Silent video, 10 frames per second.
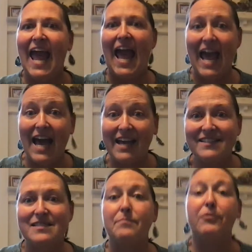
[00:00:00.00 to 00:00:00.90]
as
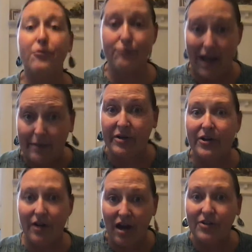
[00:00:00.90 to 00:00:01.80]
the
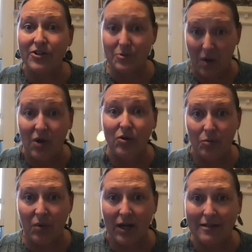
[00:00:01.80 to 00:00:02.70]
parameter on your small group
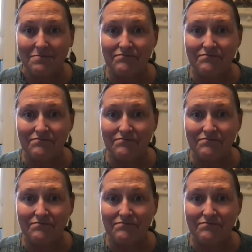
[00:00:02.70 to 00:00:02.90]
work.